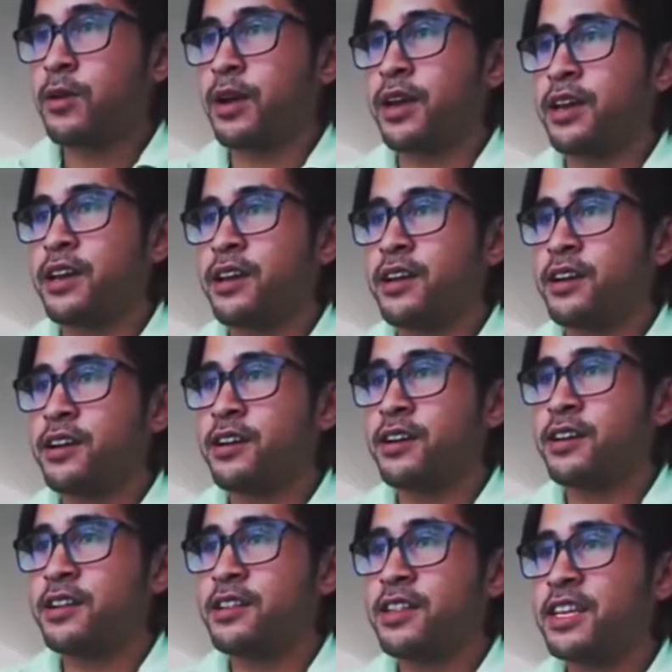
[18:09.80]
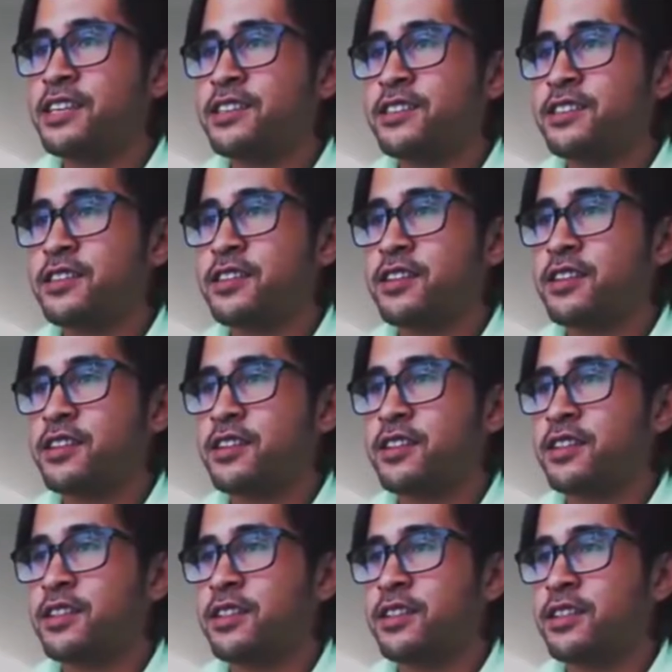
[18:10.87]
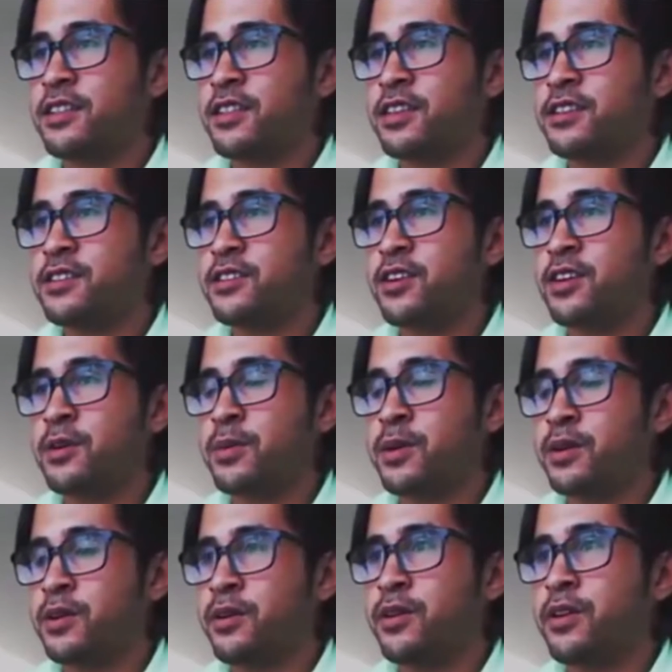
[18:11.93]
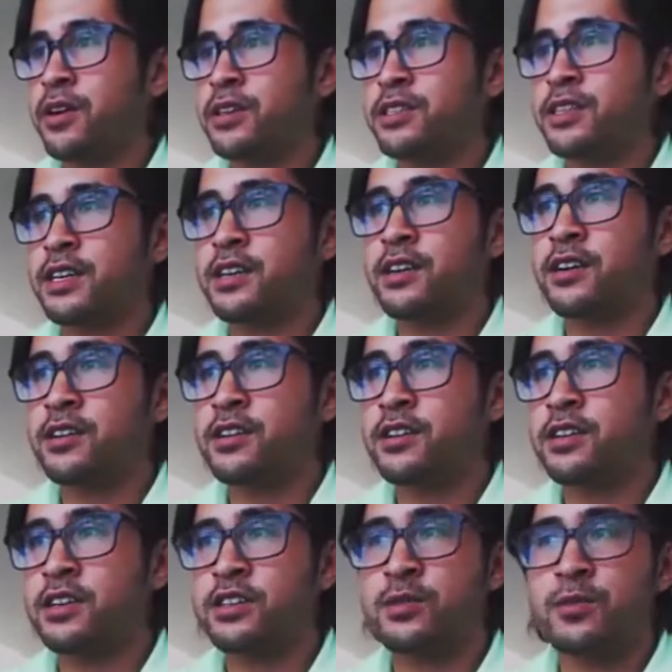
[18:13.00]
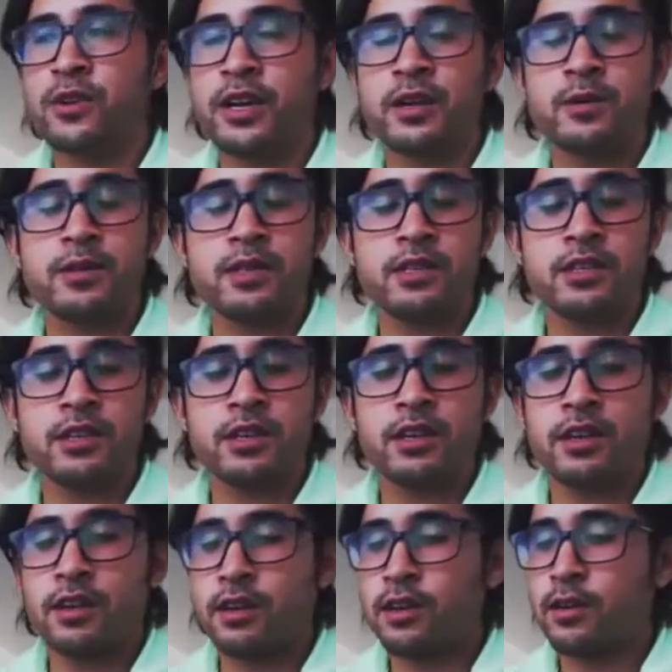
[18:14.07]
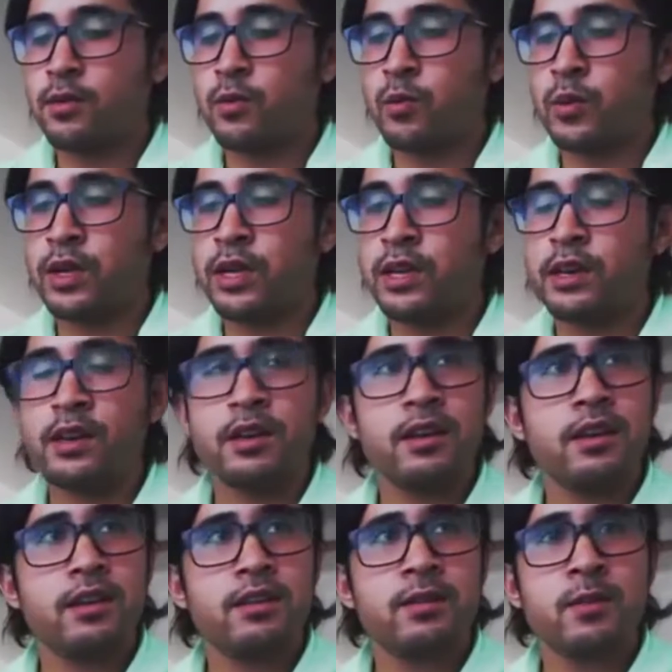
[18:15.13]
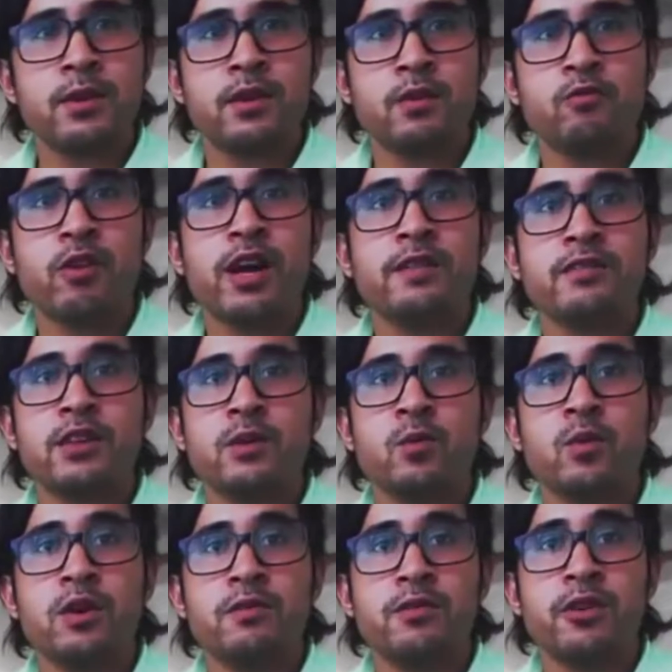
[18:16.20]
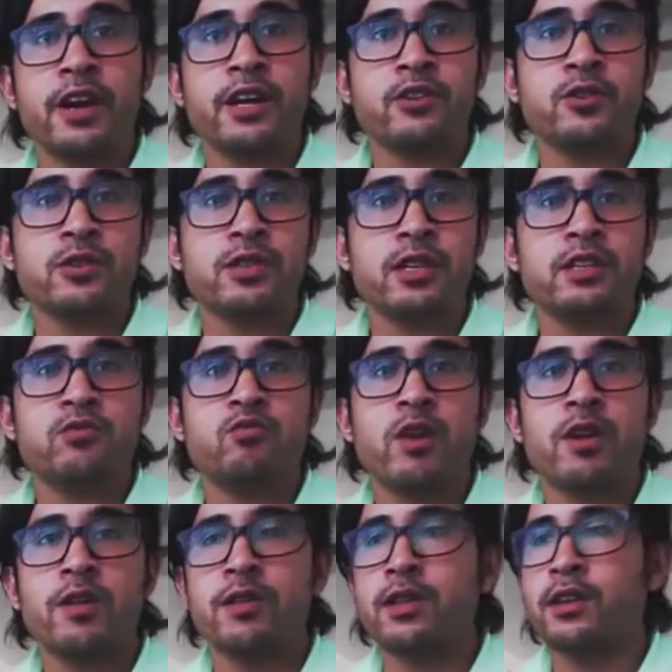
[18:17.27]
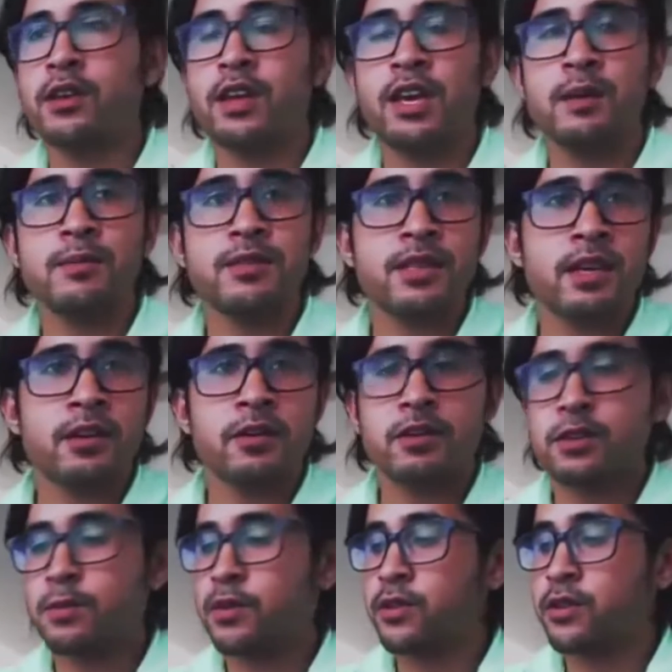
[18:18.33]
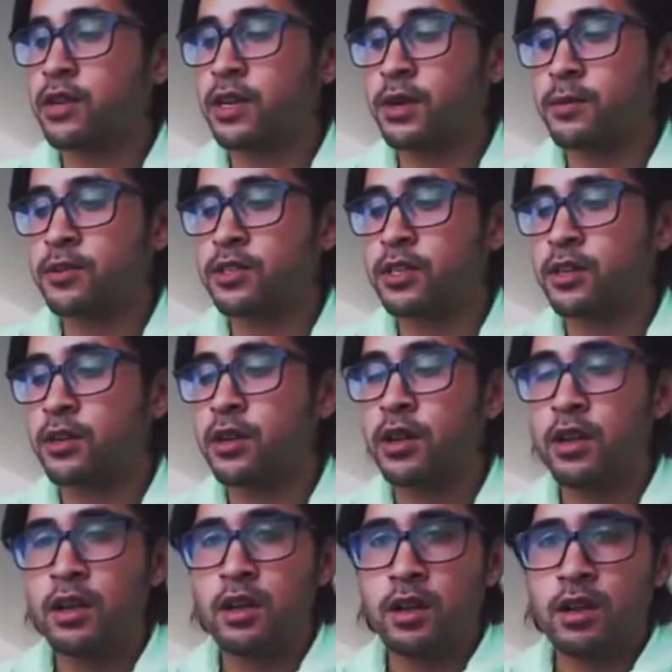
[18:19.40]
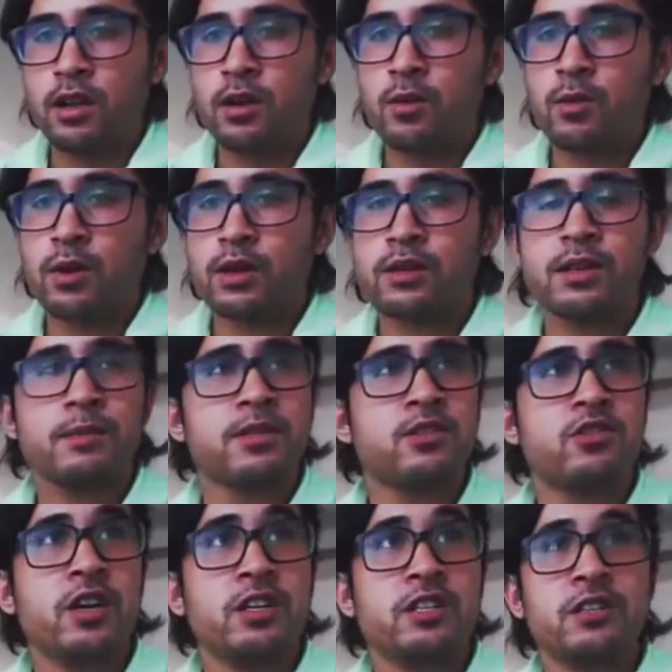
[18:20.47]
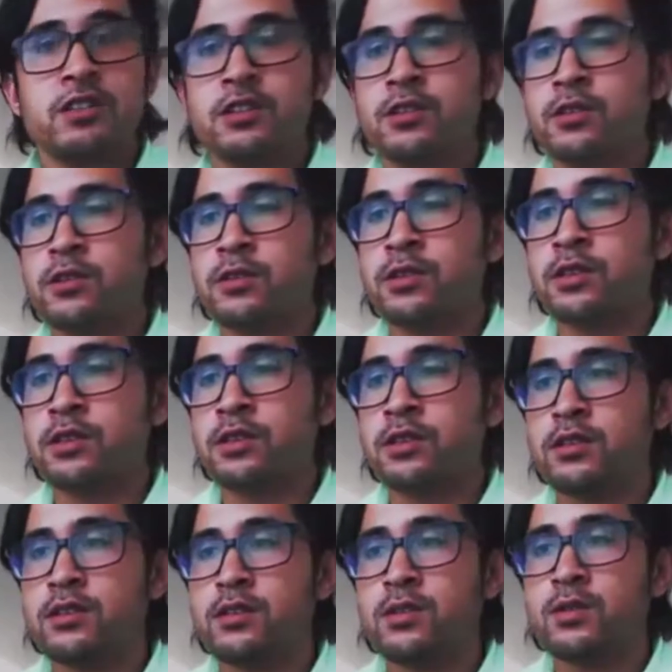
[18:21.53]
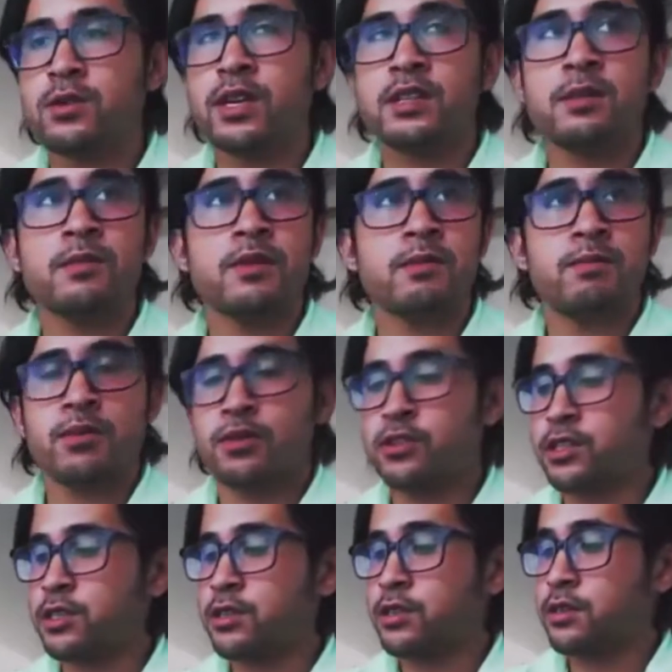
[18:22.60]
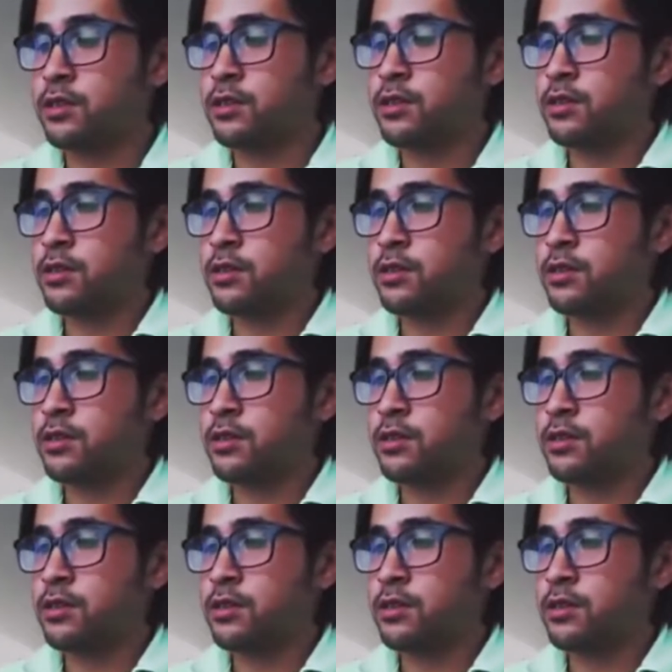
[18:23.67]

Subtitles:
Okay, let's talk about your on-site customer acquisition. When someone arrives on one of your actual sites rather than Amazon or some other e-commerce channel, what type of strategies are you using to get them to purchase?